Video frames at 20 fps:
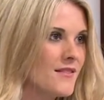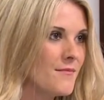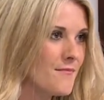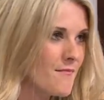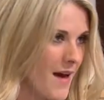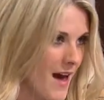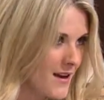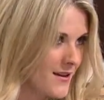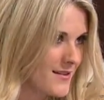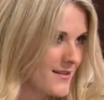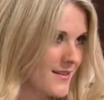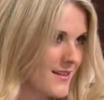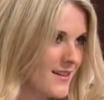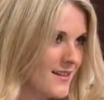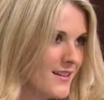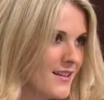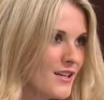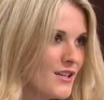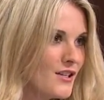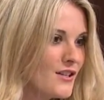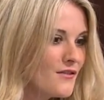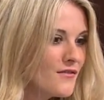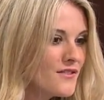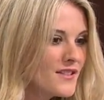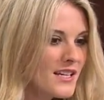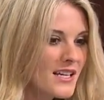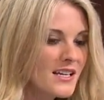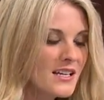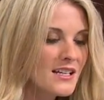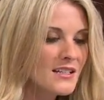Madison, you've
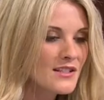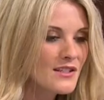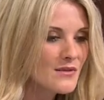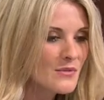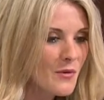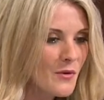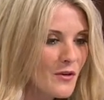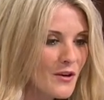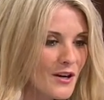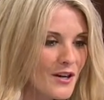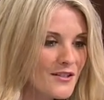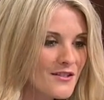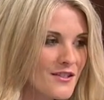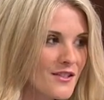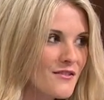seen in sports,